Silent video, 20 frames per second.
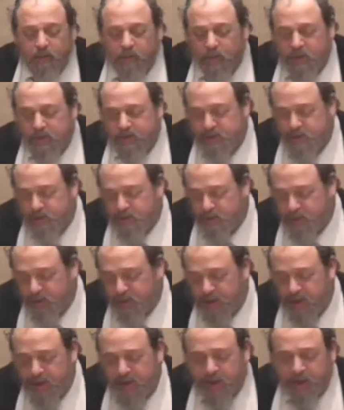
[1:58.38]
But it says you're
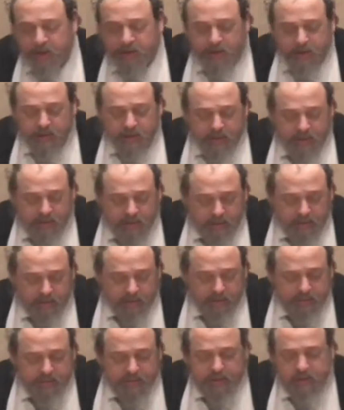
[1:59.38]
not allowed to
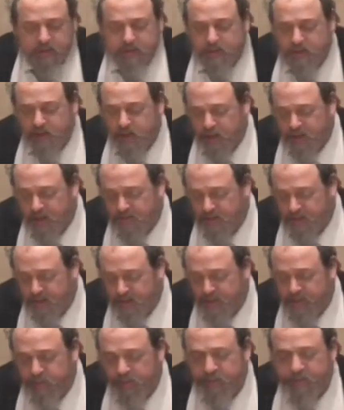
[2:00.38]
use this kind of an
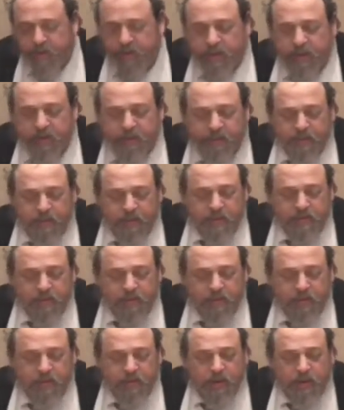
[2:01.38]
implement. It means
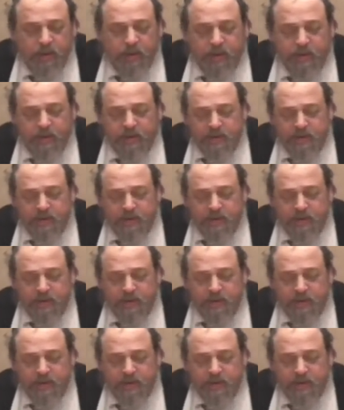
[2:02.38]
only on